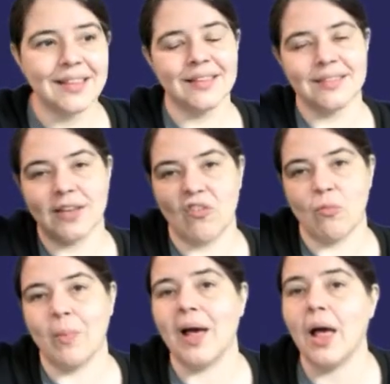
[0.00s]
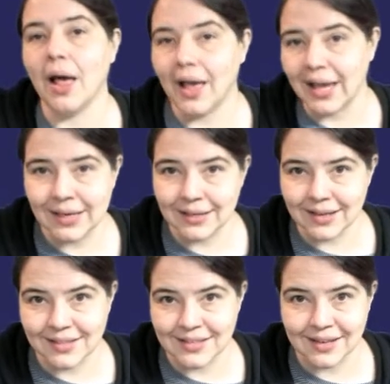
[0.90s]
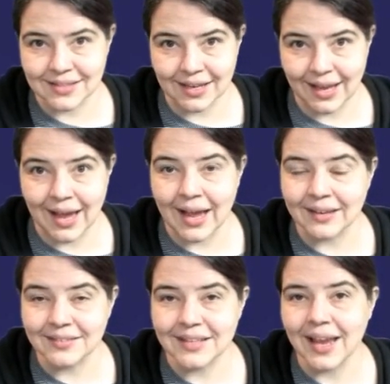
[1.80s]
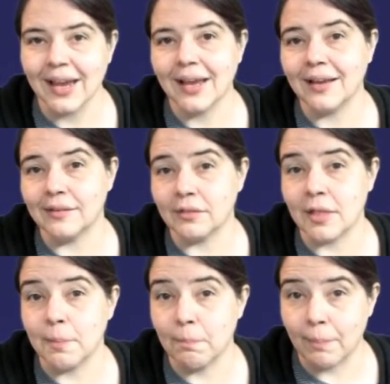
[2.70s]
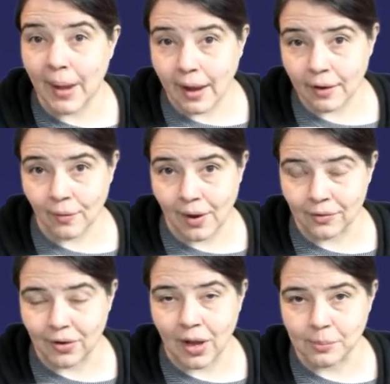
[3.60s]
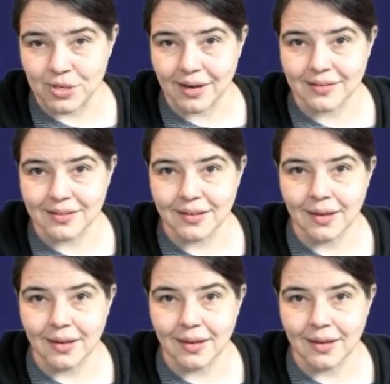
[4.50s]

the stuff behind the dust and gas is the background object.